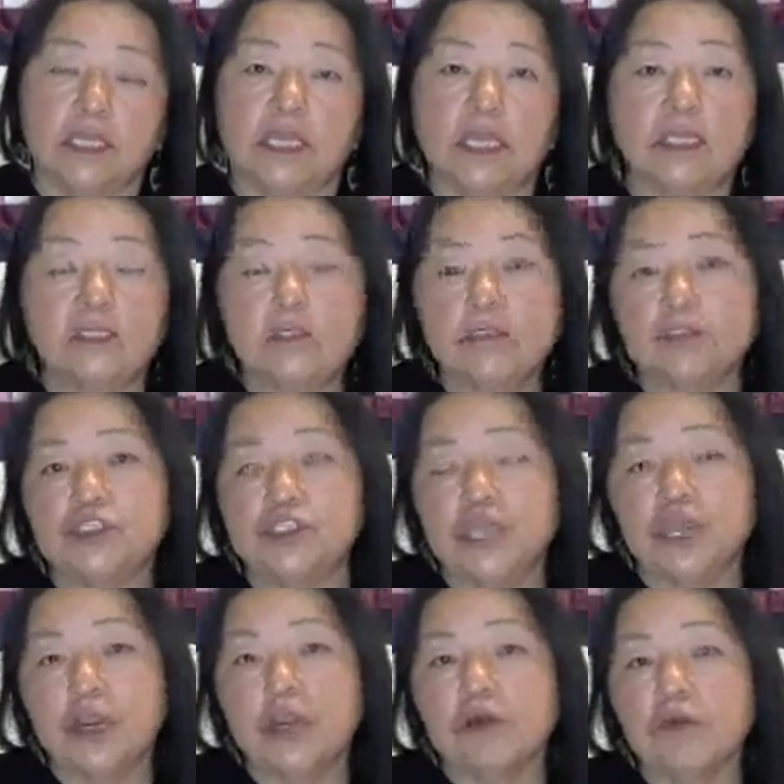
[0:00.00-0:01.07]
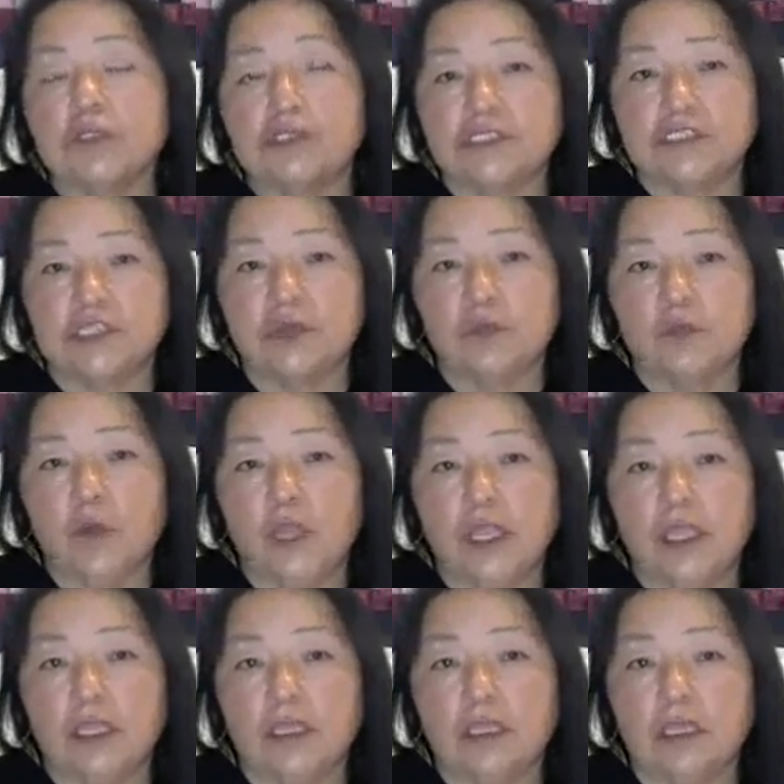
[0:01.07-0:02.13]
Can you share in some
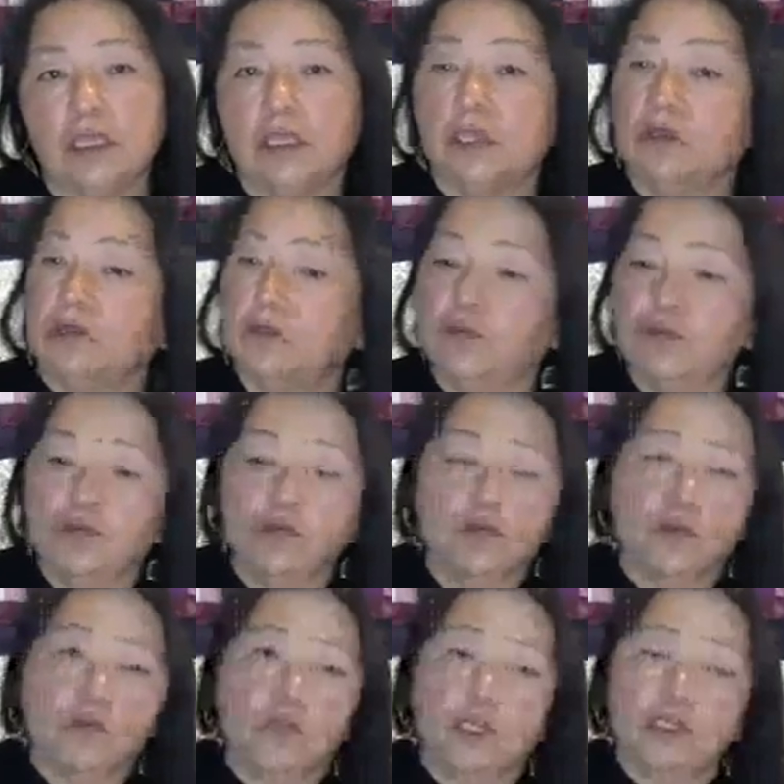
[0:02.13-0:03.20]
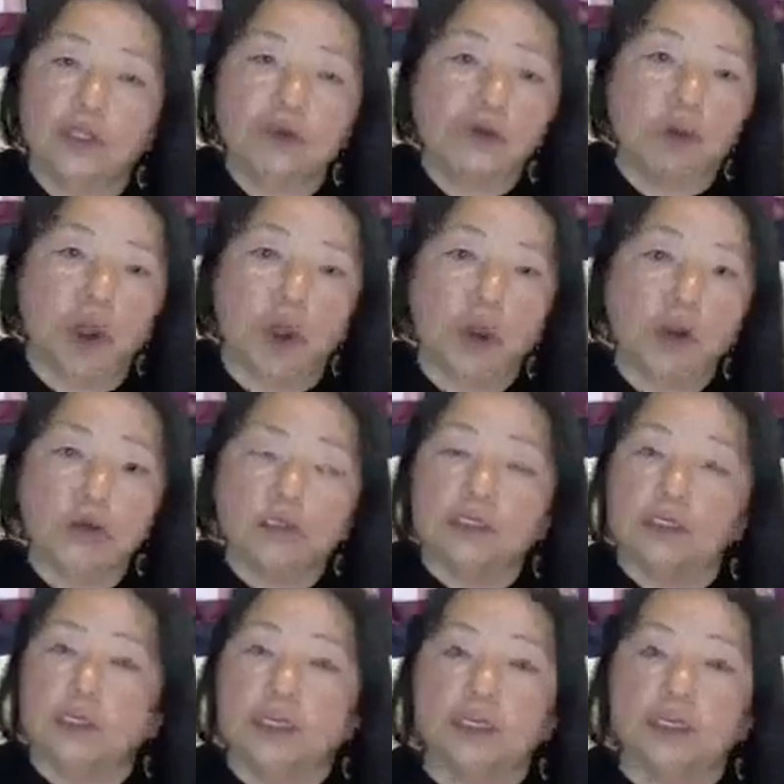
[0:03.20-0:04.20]
way through your art,